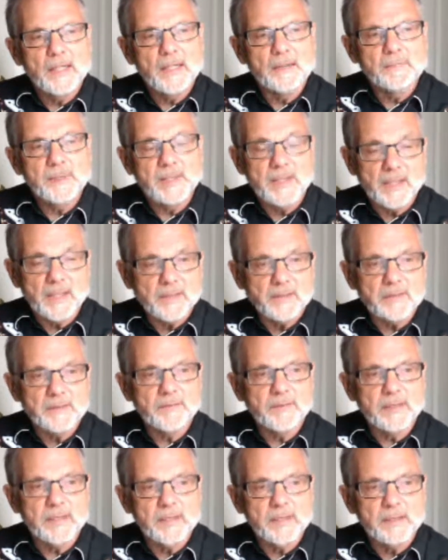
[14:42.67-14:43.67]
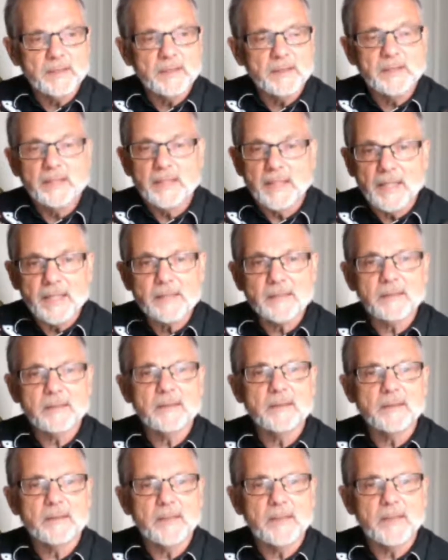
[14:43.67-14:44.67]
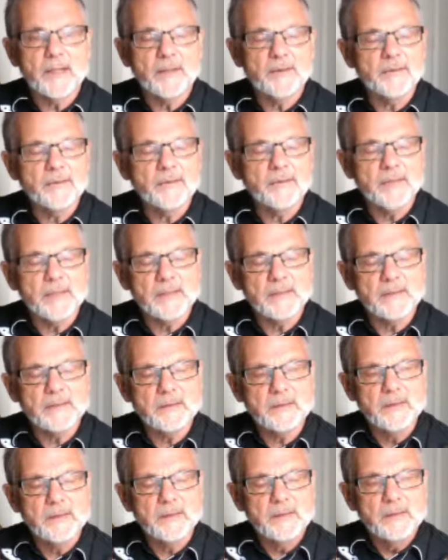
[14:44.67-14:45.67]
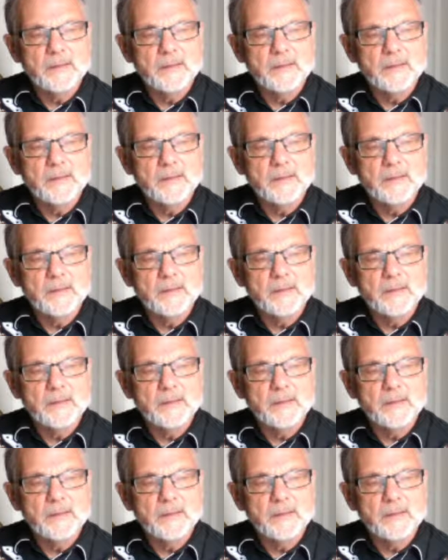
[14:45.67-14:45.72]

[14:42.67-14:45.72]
because of the debt and other things,